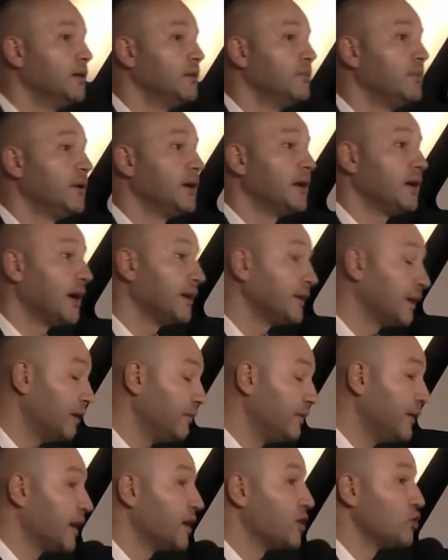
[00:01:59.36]
Today we'll be
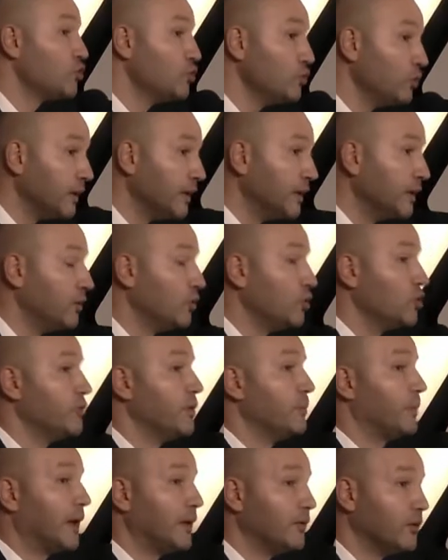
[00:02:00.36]
selecting the five
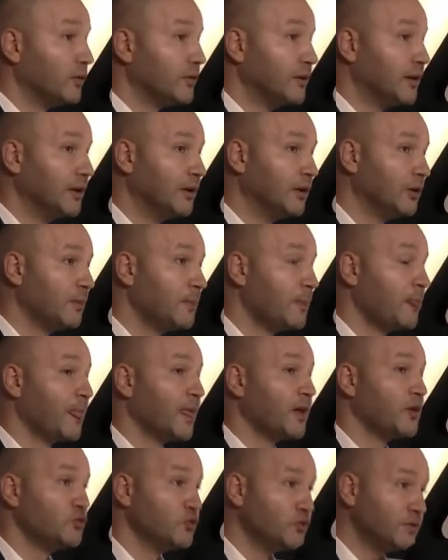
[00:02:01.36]
finalists,
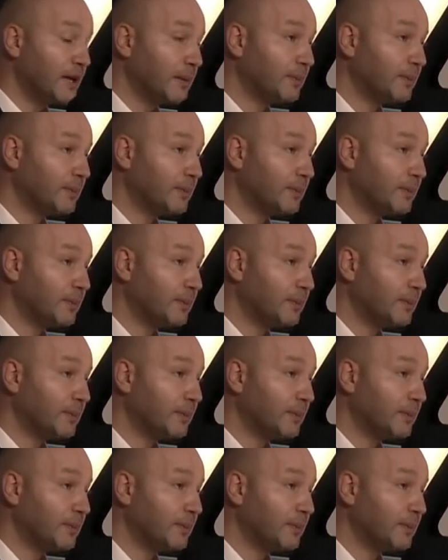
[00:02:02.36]
the five